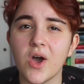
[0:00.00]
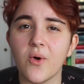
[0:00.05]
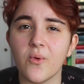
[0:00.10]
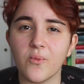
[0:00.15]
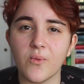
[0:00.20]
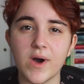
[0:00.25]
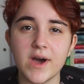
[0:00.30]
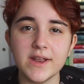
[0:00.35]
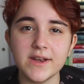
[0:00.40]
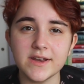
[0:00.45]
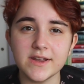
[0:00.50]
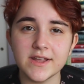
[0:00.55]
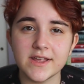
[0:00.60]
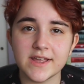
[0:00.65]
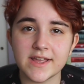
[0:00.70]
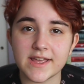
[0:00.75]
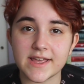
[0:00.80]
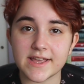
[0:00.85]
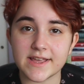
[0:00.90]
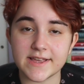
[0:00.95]
One
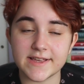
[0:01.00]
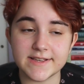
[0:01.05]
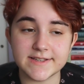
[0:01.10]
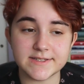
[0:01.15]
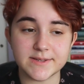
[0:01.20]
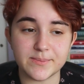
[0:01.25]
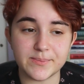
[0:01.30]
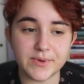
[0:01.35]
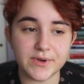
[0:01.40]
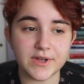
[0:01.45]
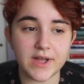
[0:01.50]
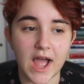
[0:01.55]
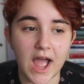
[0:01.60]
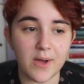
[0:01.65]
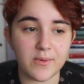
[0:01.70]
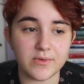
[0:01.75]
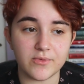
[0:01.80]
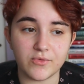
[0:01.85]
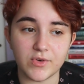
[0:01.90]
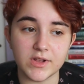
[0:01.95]
is a book I
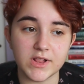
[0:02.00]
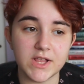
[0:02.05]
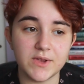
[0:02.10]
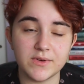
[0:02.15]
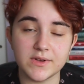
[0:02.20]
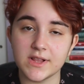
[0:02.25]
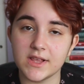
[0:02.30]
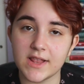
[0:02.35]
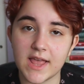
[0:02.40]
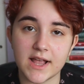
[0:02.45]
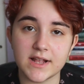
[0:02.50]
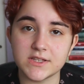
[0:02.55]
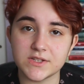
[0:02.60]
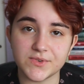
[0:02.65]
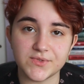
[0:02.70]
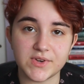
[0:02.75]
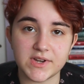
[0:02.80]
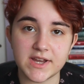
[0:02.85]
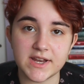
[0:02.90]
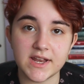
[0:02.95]
would really like
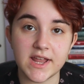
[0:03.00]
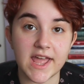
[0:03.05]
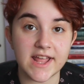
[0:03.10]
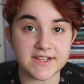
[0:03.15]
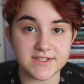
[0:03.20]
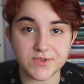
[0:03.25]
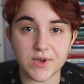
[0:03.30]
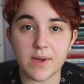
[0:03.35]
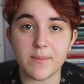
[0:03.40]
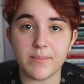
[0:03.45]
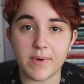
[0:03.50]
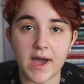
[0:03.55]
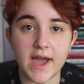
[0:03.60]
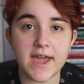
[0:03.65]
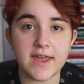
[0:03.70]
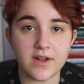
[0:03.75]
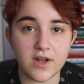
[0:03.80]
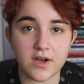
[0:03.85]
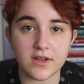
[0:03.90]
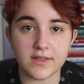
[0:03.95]
to read, and so I
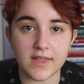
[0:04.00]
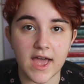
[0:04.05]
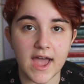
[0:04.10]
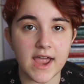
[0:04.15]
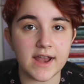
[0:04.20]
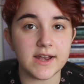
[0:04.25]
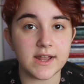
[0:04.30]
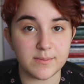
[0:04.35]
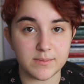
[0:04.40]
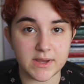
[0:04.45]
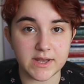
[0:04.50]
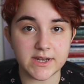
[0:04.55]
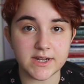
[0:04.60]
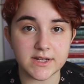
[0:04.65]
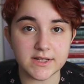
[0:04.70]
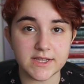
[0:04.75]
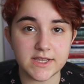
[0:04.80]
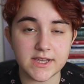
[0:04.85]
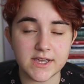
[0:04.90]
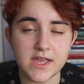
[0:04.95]
buy it online
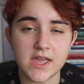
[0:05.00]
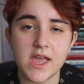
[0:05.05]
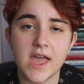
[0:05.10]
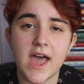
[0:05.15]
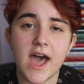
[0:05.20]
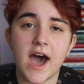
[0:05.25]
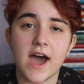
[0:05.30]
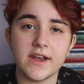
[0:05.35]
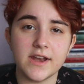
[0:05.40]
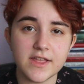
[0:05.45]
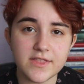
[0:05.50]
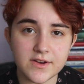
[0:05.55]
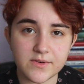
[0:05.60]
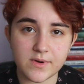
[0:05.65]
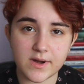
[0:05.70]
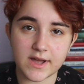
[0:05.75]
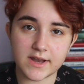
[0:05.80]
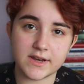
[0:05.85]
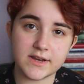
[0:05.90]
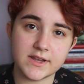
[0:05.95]
immediately. Another
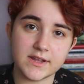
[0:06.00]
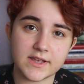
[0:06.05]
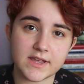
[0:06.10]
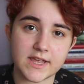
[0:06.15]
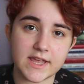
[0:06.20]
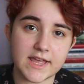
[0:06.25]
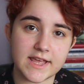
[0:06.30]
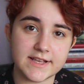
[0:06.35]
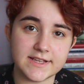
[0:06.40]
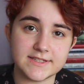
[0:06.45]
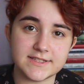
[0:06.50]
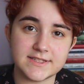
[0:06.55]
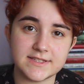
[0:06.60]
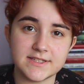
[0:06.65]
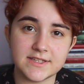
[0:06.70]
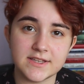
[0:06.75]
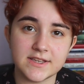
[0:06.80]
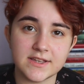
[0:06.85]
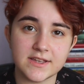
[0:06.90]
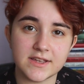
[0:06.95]
one
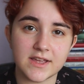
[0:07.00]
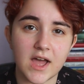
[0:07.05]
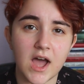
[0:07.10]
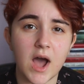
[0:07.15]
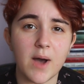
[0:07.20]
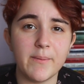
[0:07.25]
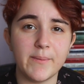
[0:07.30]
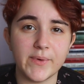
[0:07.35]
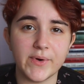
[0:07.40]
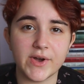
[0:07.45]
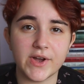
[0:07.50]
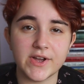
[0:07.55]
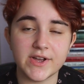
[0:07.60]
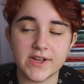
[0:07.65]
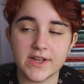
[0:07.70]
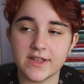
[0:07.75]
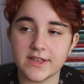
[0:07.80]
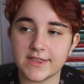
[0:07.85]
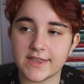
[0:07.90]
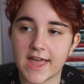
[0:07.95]
is a book
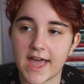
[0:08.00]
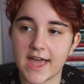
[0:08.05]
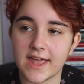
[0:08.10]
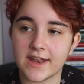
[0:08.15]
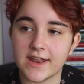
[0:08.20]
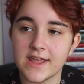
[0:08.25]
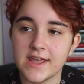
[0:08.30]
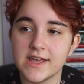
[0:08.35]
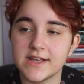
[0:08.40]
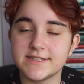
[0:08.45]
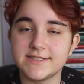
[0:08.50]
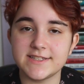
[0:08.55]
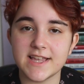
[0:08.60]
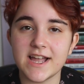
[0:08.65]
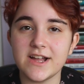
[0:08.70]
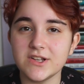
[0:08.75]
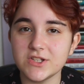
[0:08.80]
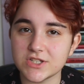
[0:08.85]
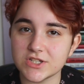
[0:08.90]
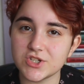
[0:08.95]
that
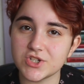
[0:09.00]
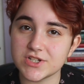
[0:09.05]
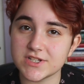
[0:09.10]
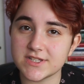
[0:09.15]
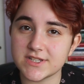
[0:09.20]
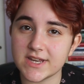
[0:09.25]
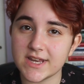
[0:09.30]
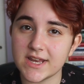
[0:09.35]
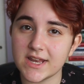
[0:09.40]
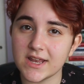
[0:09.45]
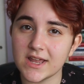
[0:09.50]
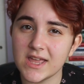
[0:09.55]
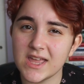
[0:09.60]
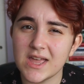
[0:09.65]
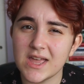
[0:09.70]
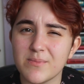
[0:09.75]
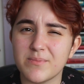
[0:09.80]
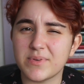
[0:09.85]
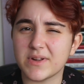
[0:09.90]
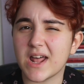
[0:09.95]
sounds interesting,
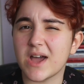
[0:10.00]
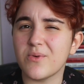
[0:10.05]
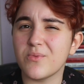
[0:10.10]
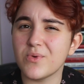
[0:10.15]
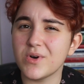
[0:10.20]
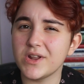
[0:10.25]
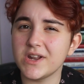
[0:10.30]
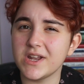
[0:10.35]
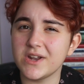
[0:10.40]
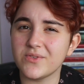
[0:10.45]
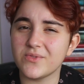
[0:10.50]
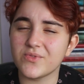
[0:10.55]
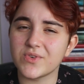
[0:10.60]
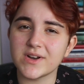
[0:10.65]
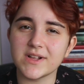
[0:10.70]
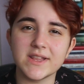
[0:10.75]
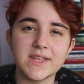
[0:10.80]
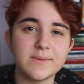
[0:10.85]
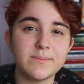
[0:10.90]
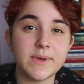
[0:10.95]
but I wouldn't
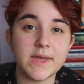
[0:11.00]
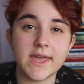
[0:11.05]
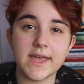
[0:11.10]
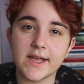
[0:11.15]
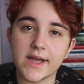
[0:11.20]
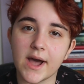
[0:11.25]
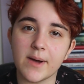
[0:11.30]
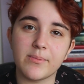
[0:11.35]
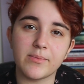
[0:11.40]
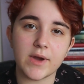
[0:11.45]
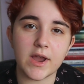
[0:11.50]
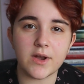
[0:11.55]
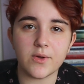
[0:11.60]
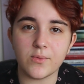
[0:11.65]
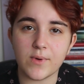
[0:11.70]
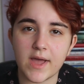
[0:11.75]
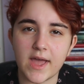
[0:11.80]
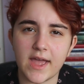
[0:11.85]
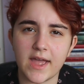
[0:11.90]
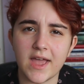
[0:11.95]
really pick up right
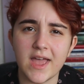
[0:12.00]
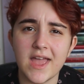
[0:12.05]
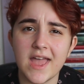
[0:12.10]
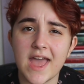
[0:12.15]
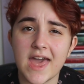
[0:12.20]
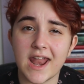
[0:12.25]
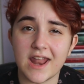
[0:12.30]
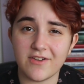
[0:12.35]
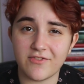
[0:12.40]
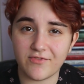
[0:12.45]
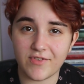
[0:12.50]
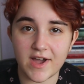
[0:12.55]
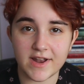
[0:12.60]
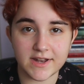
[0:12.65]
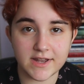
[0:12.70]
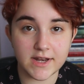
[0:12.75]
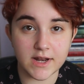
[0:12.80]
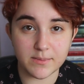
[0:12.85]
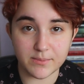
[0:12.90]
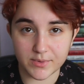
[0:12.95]
away, and I
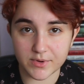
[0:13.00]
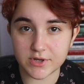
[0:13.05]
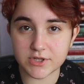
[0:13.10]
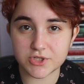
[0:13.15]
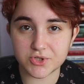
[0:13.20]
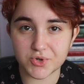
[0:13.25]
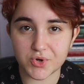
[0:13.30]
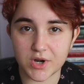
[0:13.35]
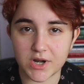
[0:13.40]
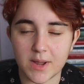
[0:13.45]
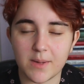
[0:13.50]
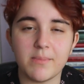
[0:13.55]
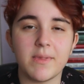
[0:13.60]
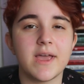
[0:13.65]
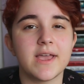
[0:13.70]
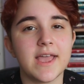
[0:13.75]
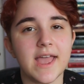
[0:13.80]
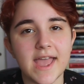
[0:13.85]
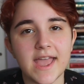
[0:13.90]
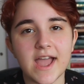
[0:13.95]
find it in a bookstore and I'm
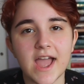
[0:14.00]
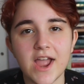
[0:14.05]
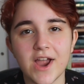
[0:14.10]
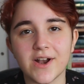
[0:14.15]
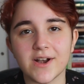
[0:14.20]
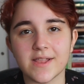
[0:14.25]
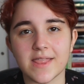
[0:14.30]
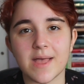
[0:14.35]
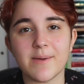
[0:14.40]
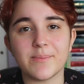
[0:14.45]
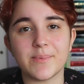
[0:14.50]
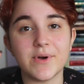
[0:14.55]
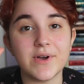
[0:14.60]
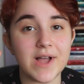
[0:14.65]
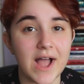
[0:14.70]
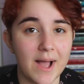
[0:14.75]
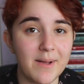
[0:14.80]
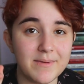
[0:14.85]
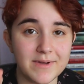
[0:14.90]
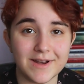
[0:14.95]
like, hey, I heard of that book,
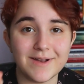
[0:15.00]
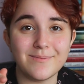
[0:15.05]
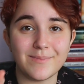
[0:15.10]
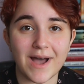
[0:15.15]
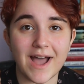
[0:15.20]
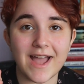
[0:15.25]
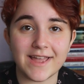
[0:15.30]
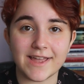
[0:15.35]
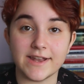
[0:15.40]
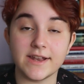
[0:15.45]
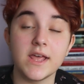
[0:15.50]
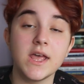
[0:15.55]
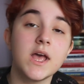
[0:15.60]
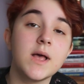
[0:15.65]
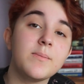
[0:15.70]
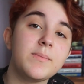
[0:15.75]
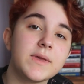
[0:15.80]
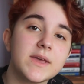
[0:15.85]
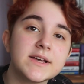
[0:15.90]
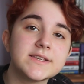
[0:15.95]
I'm gonna buy it,
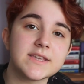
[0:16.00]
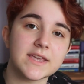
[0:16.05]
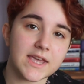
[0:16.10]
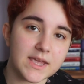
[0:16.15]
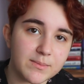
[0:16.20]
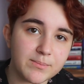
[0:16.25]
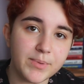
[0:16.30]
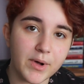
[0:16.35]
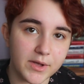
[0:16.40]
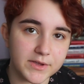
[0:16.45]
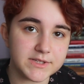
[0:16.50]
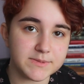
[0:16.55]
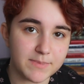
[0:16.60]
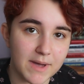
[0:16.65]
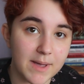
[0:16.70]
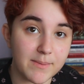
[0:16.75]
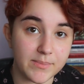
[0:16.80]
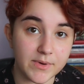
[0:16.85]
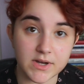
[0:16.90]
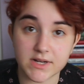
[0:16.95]
because I impulse
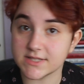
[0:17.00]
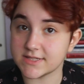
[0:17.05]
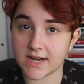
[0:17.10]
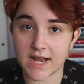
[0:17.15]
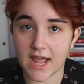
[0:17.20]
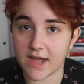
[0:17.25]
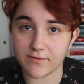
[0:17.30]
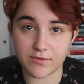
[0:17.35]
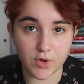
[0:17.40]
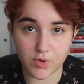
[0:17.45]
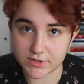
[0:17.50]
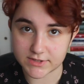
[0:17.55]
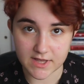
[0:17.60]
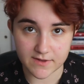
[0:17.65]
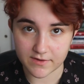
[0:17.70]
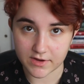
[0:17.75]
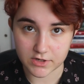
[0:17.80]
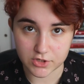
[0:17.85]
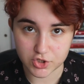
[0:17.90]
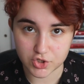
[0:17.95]
buy books and I have no
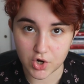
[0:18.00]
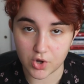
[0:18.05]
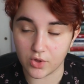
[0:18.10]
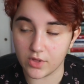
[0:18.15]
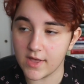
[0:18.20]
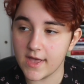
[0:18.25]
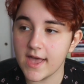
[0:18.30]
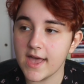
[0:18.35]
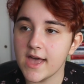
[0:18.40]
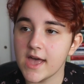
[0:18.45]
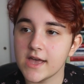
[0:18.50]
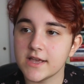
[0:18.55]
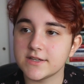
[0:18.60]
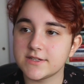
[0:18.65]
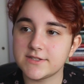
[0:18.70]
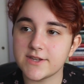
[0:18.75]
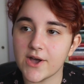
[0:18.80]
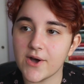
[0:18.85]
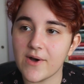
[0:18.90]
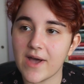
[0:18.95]
self-control.
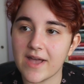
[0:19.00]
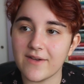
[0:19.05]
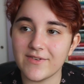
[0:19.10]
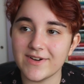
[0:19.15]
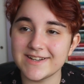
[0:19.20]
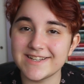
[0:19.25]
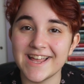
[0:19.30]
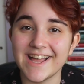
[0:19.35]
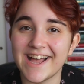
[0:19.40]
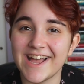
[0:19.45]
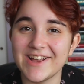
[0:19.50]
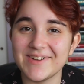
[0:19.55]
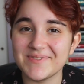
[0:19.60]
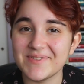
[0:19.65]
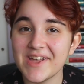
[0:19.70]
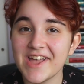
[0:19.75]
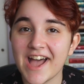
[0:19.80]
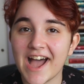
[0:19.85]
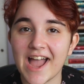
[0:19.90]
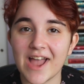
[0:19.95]
So every time
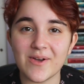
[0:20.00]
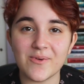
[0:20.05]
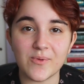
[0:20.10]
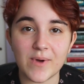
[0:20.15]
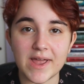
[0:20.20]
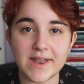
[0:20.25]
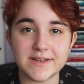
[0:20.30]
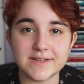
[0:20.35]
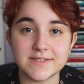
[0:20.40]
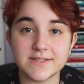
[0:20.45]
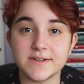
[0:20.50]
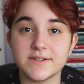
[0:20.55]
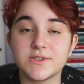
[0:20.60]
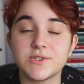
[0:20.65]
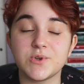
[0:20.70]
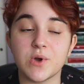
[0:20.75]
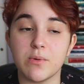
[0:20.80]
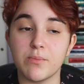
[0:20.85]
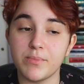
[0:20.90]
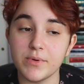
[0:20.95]
I went
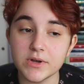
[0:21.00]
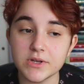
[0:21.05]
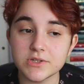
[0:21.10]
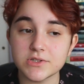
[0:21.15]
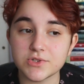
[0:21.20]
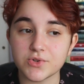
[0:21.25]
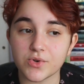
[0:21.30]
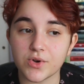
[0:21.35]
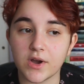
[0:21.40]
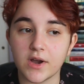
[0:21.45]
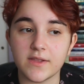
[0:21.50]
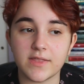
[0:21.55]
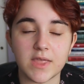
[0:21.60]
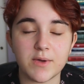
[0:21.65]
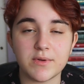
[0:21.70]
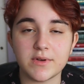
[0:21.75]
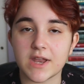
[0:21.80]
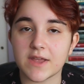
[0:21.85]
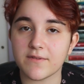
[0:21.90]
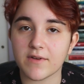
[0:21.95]
to a bookstore, they
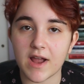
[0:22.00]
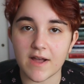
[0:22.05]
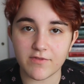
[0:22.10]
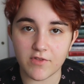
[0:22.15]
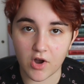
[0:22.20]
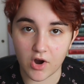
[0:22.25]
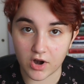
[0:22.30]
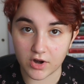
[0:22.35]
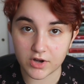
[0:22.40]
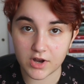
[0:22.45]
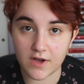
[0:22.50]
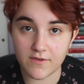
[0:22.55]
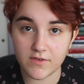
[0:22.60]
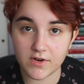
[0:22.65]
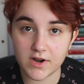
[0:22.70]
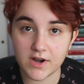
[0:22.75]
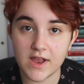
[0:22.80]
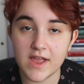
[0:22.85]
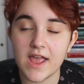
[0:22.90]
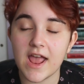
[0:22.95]
would never have the
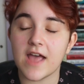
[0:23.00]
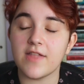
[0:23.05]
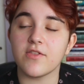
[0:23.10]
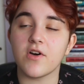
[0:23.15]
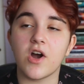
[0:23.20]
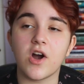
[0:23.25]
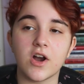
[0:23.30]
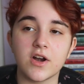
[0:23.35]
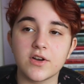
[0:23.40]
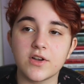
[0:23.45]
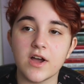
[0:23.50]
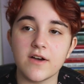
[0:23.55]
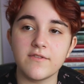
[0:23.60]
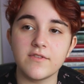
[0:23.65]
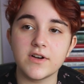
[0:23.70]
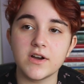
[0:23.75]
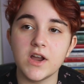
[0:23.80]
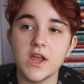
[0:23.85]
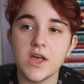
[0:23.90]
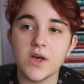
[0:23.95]
hardcover, and the
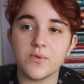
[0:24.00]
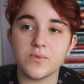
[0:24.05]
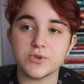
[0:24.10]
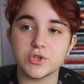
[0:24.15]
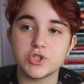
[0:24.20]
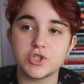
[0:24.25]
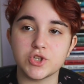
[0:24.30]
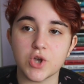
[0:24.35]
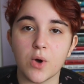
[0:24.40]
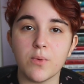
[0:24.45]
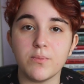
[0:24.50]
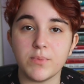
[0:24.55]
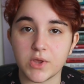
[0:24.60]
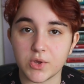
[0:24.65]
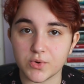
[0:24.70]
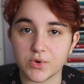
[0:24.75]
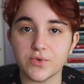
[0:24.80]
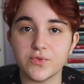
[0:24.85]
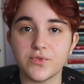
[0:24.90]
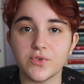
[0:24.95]
hardcover was so
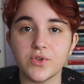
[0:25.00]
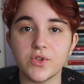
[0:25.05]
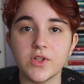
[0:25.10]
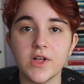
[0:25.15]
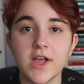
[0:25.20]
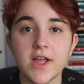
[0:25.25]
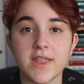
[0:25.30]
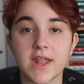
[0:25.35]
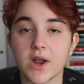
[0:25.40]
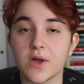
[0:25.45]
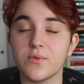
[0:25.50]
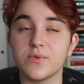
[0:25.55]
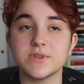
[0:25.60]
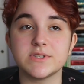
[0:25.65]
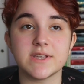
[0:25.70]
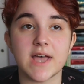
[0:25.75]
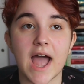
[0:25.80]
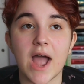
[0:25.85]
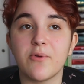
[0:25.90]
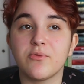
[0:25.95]
beautiful that
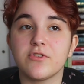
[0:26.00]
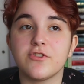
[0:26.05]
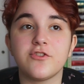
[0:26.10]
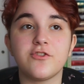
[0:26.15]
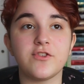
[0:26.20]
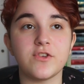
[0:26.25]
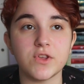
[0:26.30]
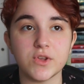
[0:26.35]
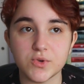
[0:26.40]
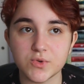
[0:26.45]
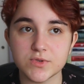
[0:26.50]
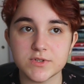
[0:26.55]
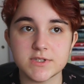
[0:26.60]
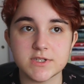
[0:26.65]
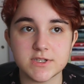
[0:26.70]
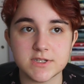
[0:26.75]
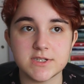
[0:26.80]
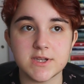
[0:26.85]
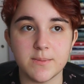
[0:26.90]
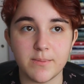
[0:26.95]
I
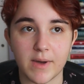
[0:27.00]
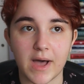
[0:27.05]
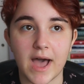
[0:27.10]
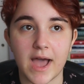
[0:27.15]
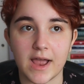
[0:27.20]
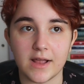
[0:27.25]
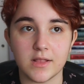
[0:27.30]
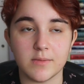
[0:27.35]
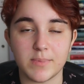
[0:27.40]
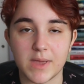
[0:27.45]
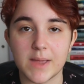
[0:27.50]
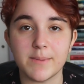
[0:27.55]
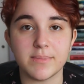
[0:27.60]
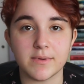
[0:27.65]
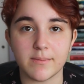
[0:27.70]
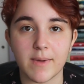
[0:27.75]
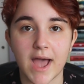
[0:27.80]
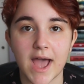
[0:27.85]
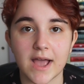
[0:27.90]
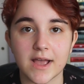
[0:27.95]
refused to buy the
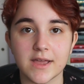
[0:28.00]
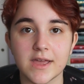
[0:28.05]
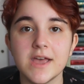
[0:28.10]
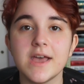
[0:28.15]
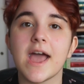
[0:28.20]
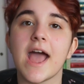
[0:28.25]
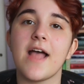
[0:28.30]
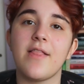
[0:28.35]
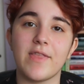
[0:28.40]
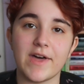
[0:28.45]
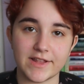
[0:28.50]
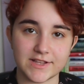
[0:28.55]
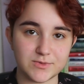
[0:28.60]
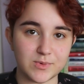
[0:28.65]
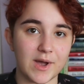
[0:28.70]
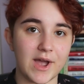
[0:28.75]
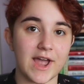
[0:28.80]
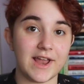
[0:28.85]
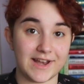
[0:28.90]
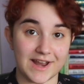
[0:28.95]
paperback. And that's
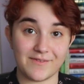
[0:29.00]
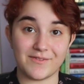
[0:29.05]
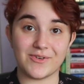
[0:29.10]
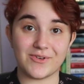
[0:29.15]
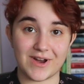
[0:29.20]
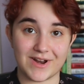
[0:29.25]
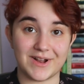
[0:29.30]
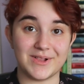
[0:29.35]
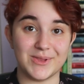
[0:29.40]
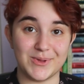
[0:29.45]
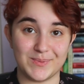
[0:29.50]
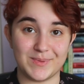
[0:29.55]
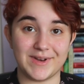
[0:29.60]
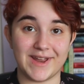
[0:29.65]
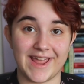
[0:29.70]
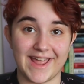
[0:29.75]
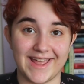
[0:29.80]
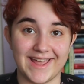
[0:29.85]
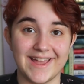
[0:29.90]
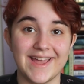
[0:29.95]
why I never read
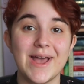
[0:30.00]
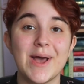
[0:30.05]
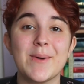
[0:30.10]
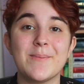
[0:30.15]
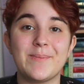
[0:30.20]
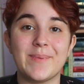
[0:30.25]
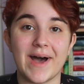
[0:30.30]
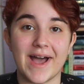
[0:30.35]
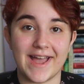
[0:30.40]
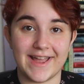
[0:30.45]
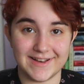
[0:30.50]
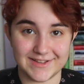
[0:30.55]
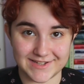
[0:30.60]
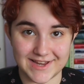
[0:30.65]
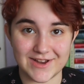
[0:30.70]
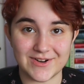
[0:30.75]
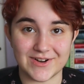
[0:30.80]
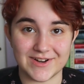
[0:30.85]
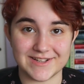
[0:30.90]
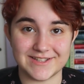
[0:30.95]
Illuminae by
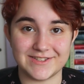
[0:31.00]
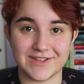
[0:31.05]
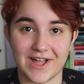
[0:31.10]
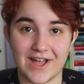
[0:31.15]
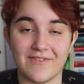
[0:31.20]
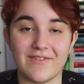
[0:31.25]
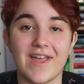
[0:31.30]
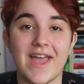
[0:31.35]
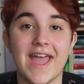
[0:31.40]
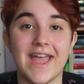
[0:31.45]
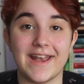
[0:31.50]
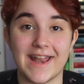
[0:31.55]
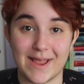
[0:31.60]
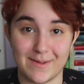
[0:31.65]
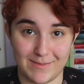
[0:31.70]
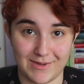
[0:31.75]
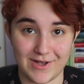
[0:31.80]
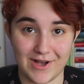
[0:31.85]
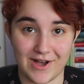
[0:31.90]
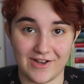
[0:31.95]
Jake Kristoff and
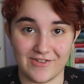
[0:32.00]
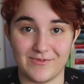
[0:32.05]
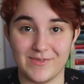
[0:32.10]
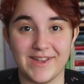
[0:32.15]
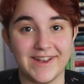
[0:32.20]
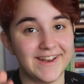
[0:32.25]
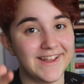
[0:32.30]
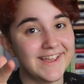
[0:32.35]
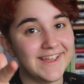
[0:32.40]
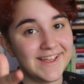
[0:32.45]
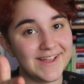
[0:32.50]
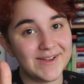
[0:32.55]
Amy Kaufman.